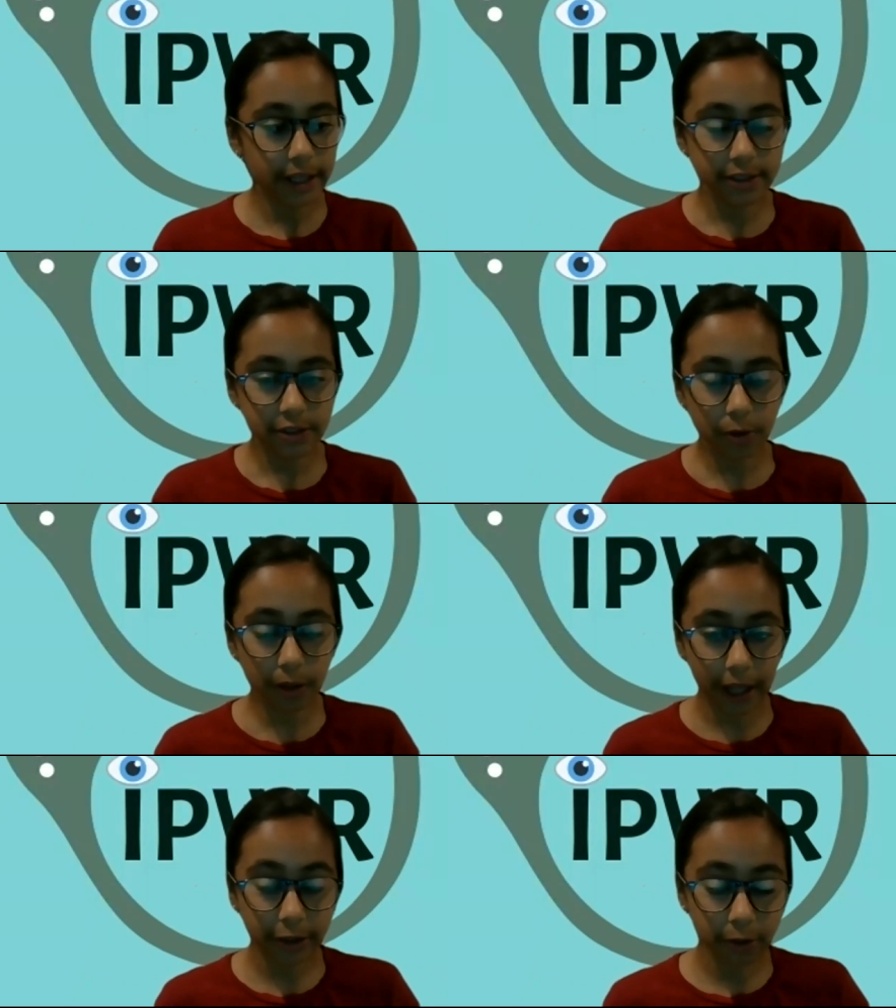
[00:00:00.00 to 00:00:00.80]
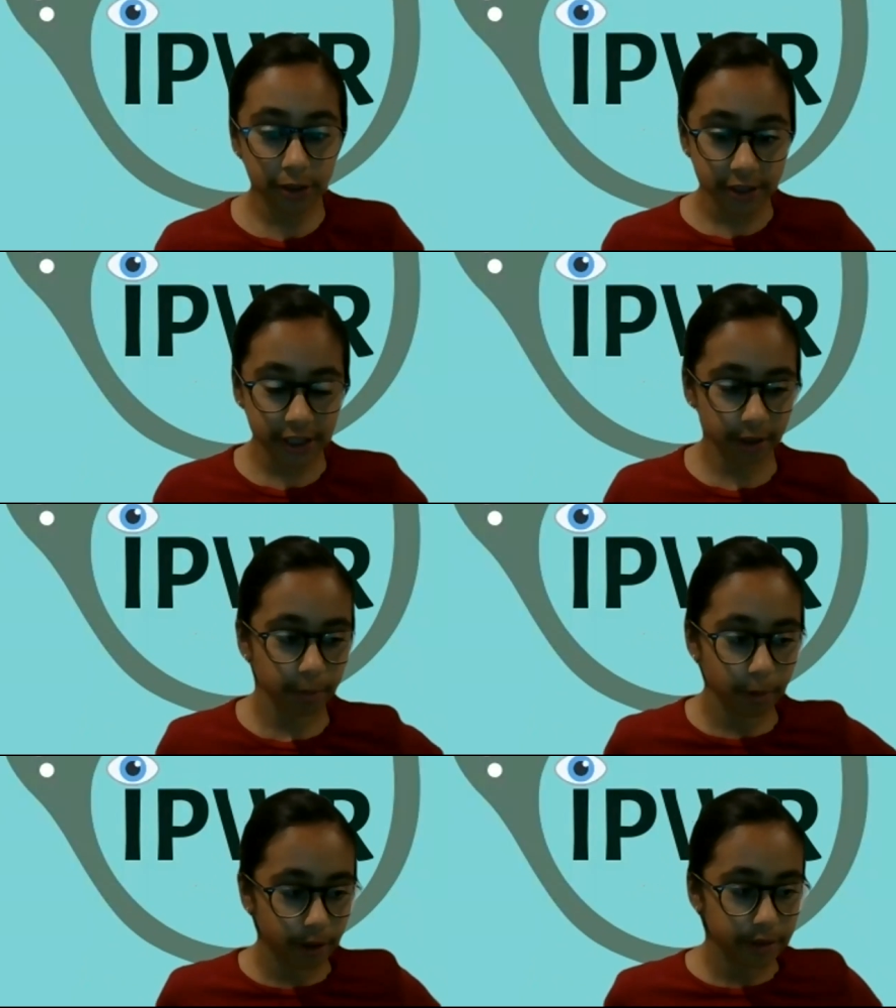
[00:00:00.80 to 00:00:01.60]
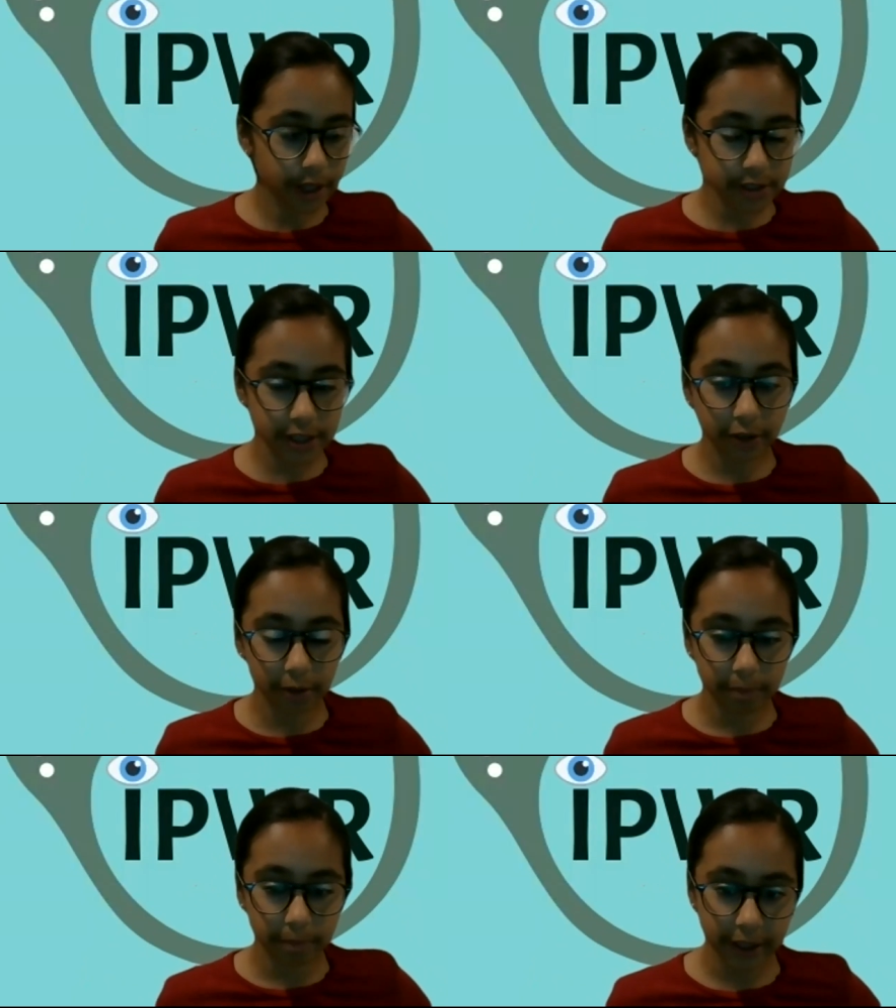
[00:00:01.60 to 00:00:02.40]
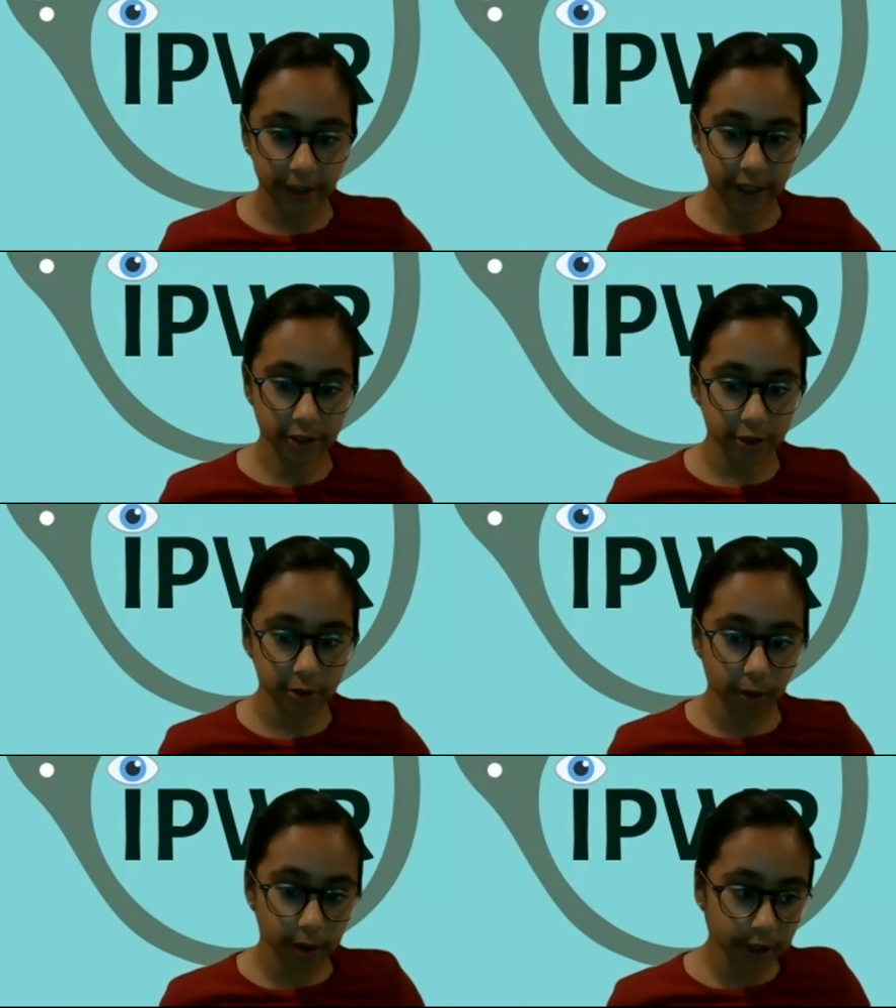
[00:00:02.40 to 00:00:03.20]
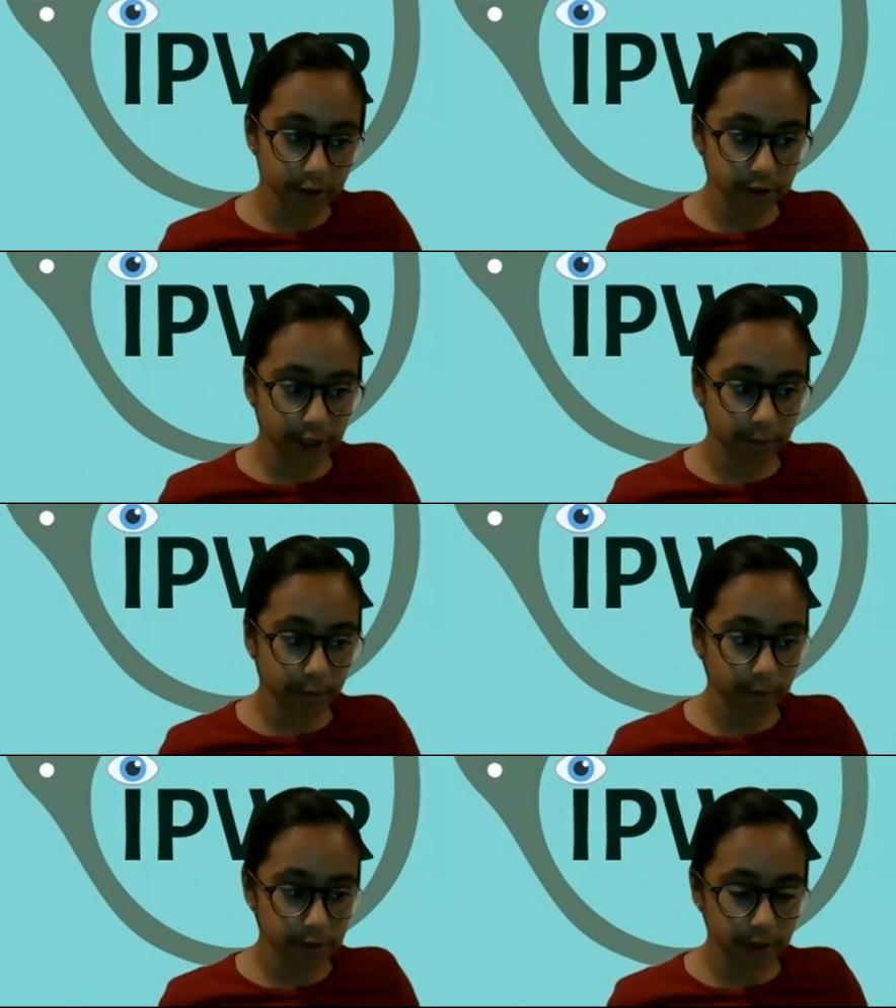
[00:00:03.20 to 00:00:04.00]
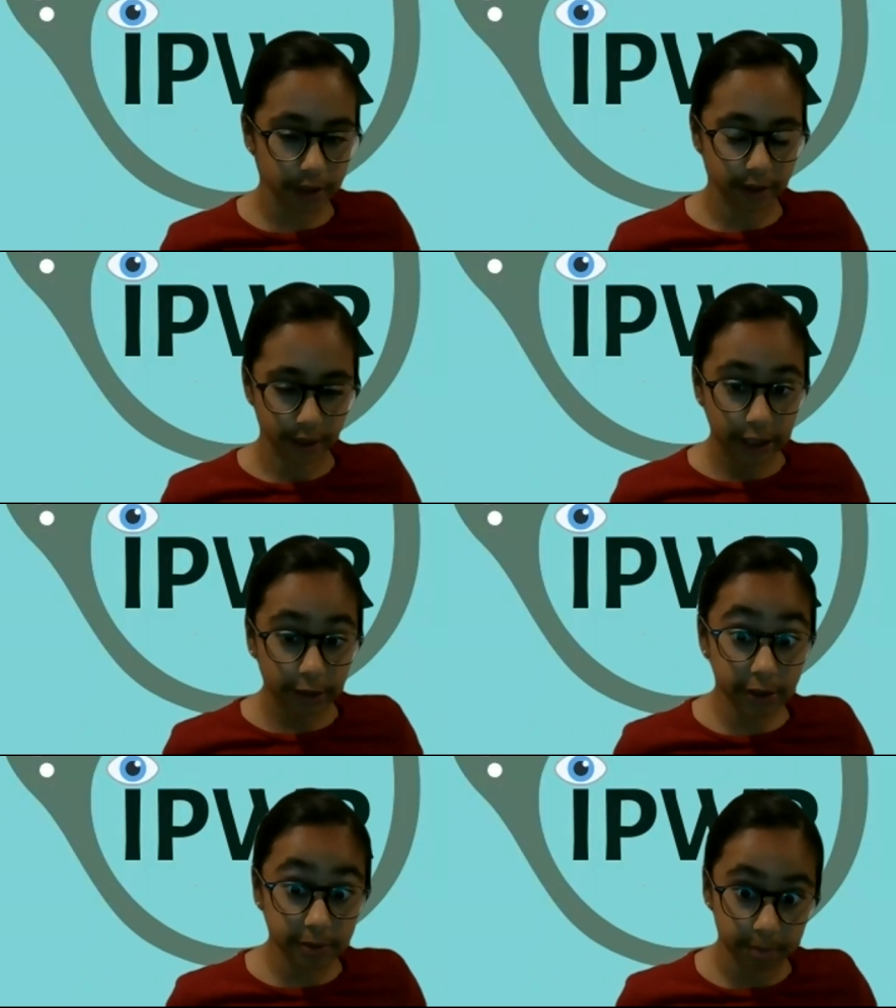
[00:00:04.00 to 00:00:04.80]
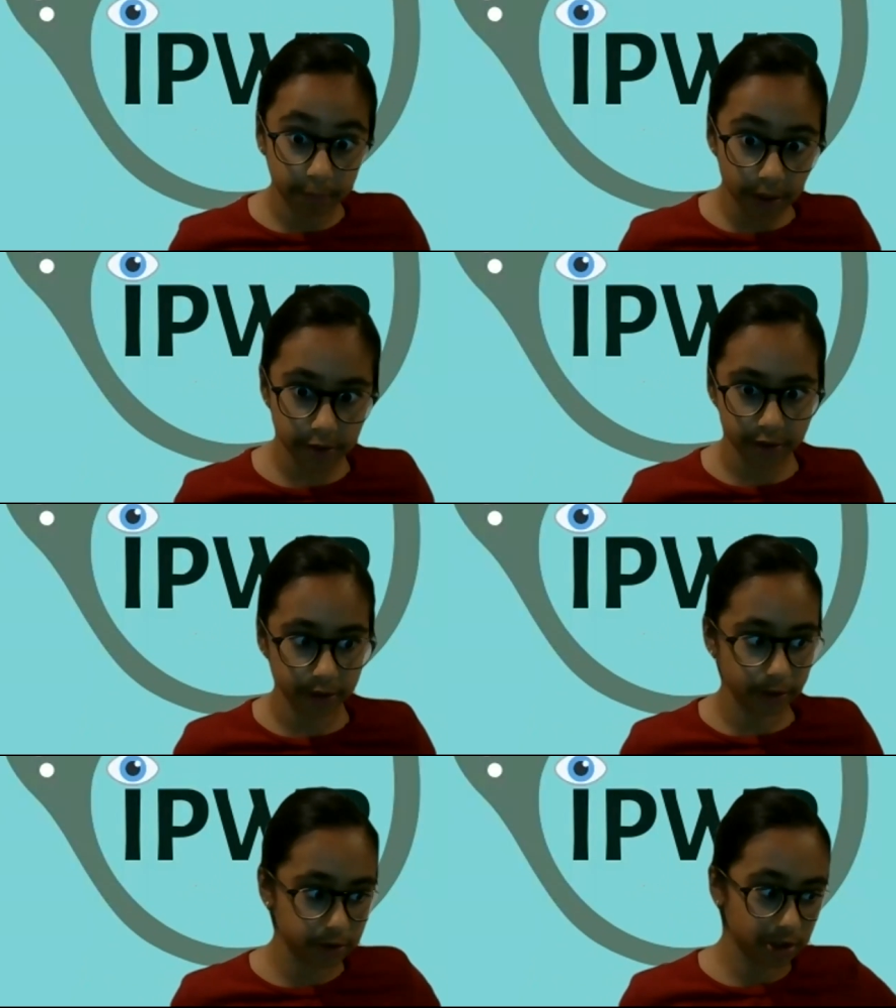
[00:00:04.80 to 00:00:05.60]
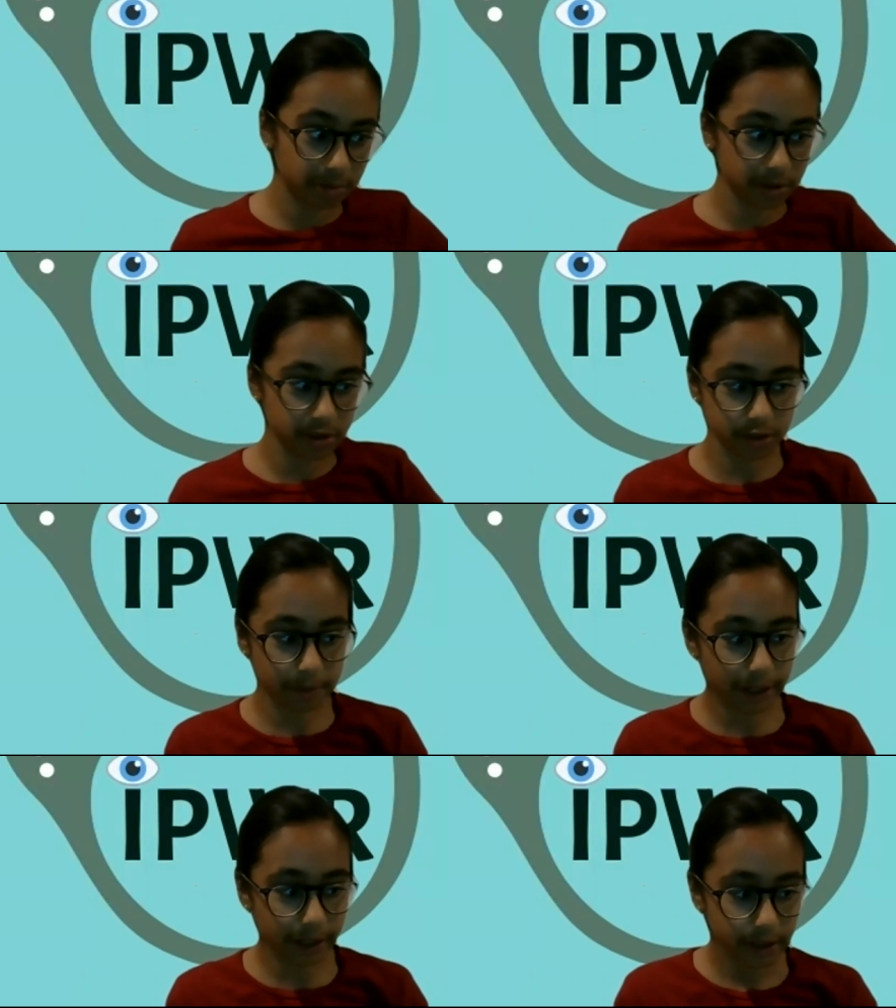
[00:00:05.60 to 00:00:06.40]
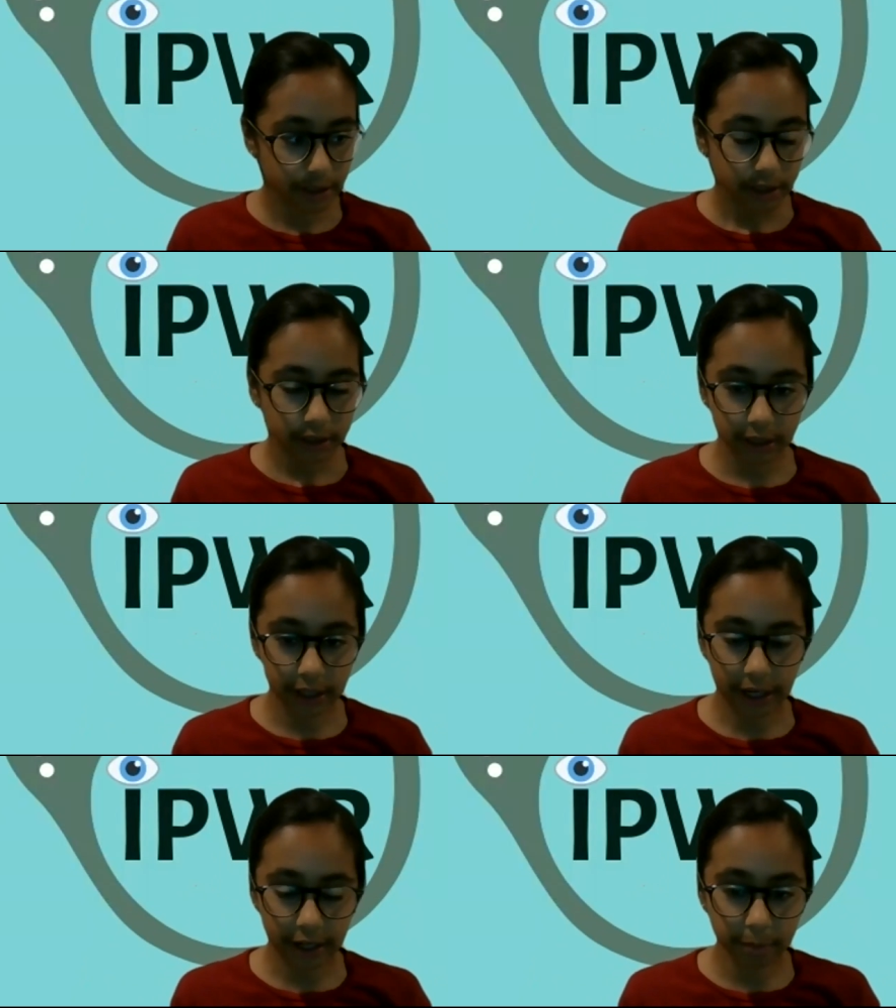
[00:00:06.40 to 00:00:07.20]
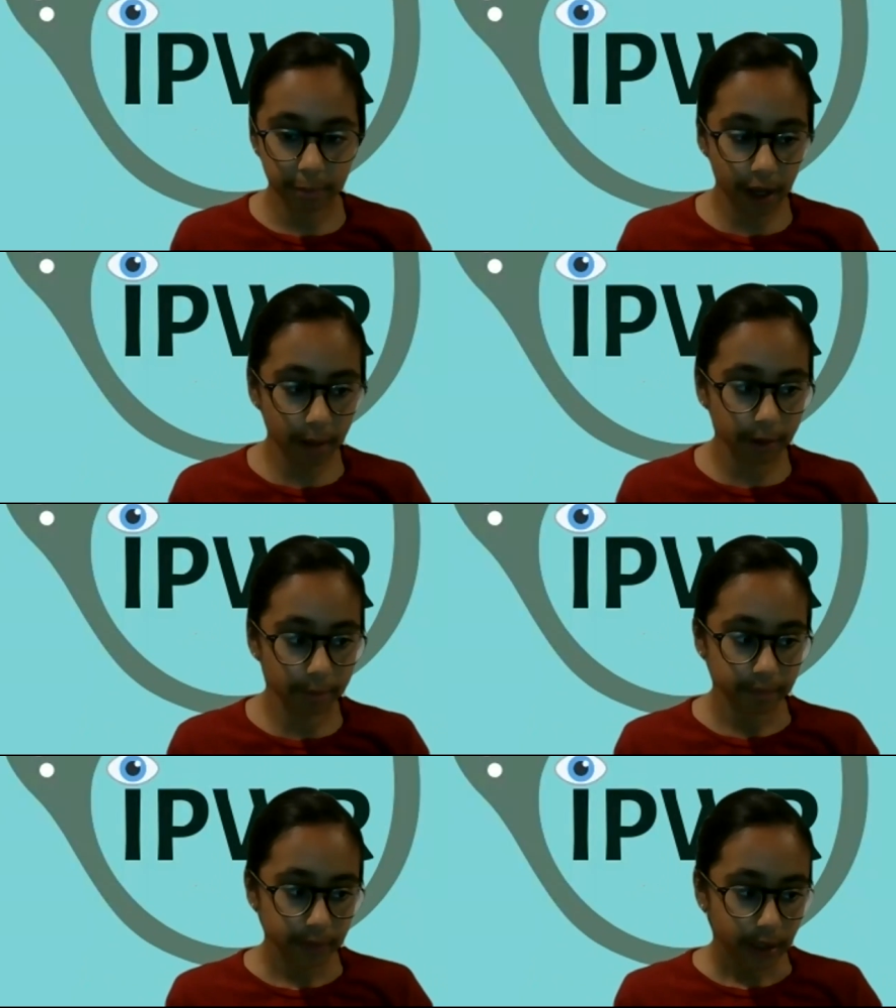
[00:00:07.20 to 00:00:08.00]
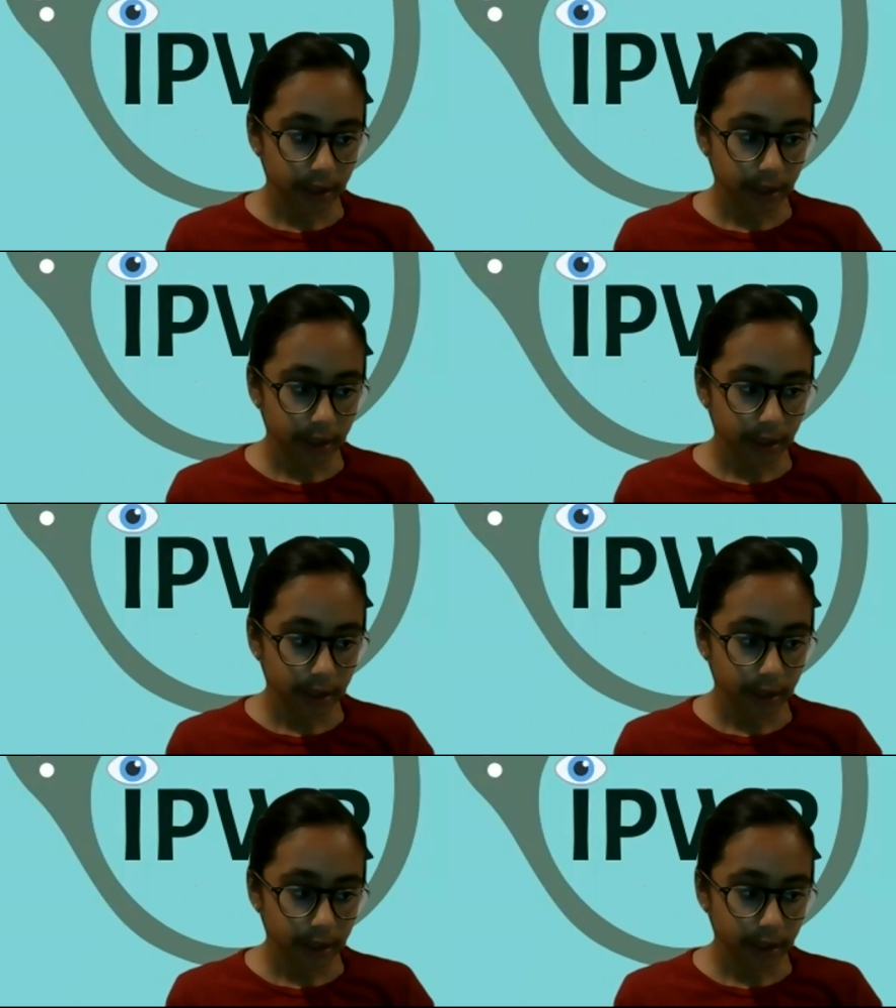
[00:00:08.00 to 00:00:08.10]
In school, I couldn't see the board, thus I couldn't pay attention or understand what was written. It was months until someone suspected I had a problem.